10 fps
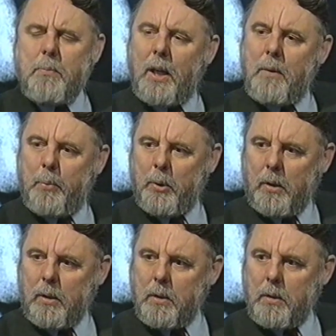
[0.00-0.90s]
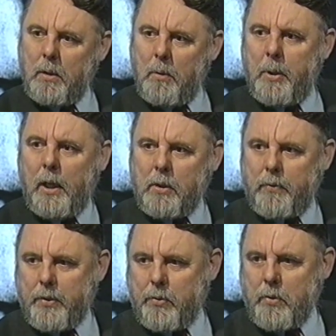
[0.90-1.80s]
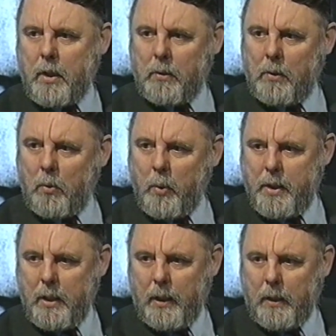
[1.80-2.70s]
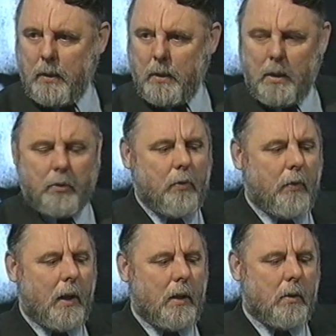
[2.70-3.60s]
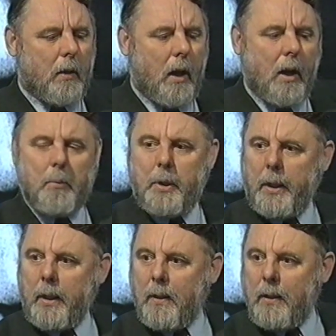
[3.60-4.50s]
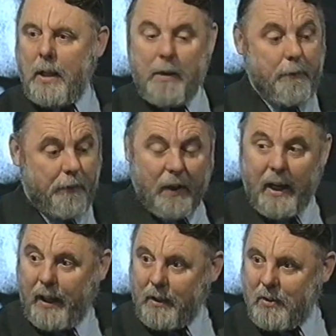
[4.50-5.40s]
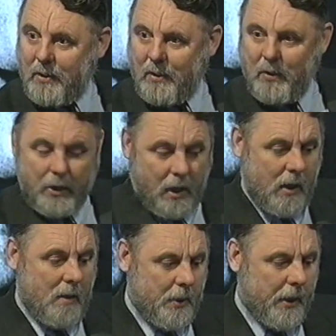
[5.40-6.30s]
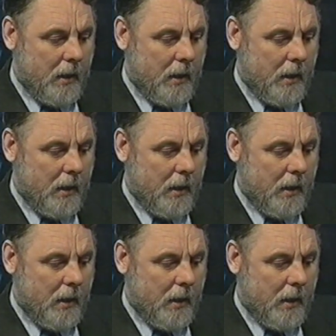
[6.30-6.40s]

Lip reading: in my book, part of the struggle within is to find harmony. In fact, the harmony